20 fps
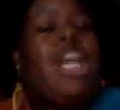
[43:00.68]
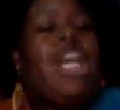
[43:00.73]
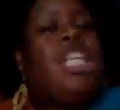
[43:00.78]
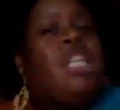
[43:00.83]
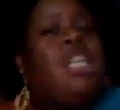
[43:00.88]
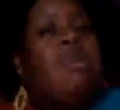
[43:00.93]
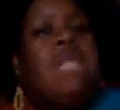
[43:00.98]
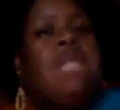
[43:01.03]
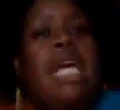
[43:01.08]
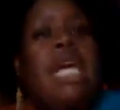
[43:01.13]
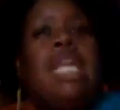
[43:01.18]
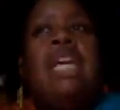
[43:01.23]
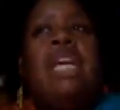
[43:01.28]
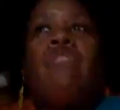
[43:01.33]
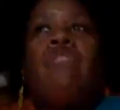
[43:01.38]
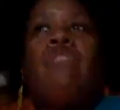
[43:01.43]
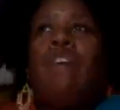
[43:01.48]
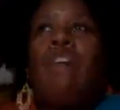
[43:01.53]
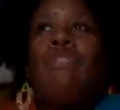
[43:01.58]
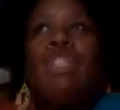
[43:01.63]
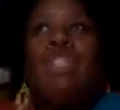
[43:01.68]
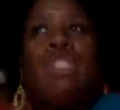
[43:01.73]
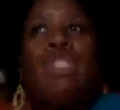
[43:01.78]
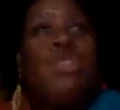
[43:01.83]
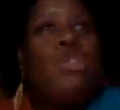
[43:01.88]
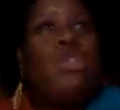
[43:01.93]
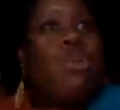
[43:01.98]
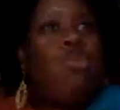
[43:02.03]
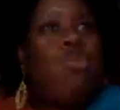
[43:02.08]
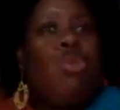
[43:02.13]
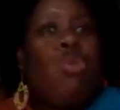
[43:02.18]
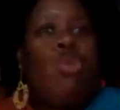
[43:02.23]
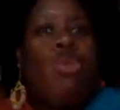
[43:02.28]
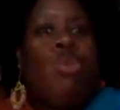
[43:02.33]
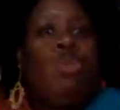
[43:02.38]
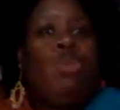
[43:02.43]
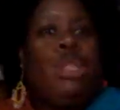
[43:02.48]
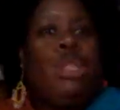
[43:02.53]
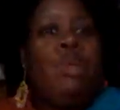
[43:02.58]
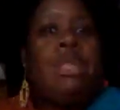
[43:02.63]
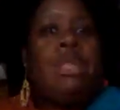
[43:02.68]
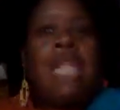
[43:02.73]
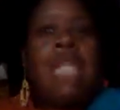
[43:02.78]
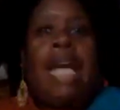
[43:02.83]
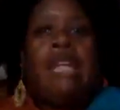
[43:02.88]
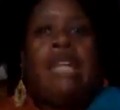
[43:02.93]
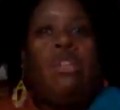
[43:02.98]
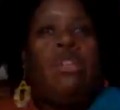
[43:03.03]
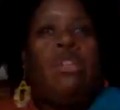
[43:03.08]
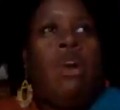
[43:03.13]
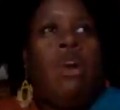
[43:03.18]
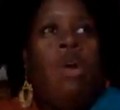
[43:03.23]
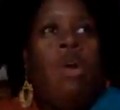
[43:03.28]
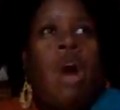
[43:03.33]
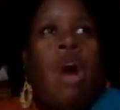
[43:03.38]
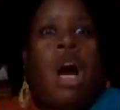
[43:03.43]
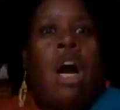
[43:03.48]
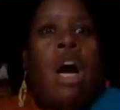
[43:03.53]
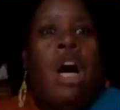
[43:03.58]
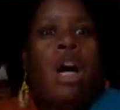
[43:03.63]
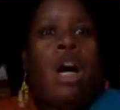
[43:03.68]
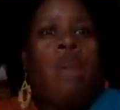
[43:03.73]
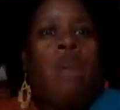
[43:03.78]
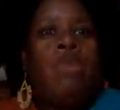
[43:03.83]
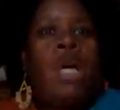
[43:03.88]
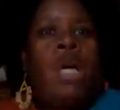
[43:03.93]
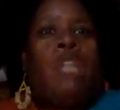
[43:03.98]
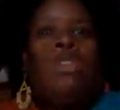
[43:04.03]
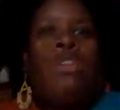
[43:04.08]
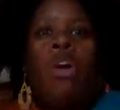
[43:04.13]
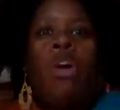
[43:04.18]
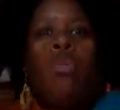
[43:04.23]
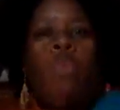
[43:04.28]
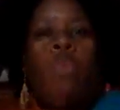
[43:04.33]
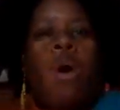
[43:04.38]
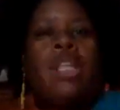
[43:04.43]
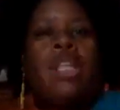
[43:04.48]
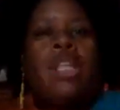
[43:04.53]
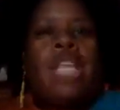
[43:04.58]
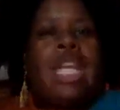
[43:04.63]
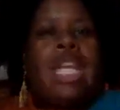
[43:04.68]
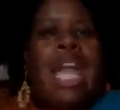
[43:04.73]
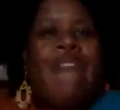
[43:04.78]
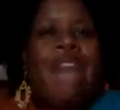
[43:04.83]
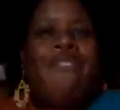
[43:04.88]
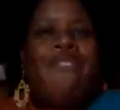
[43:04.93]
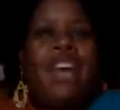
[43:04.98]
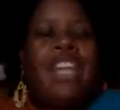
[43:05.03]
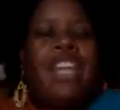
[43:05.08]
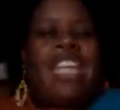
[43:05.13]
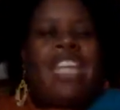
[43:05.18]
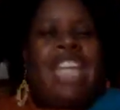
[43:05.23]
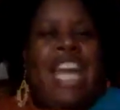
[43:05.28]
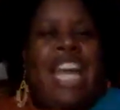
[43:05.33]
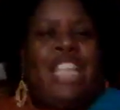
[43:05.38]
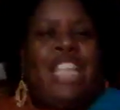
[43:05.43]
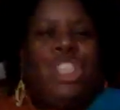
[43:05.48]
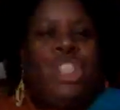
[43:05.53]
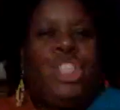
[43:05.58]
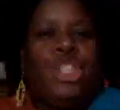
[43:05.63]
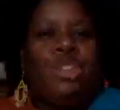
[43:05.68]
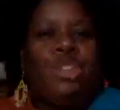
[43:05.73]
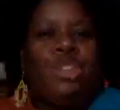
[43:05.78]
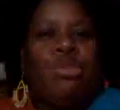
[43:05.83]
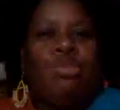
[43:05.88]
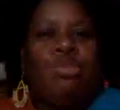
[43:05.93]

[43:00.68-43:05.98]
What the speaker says: She was like, give reverence to your womb. She was like, don't walk the life out of nature.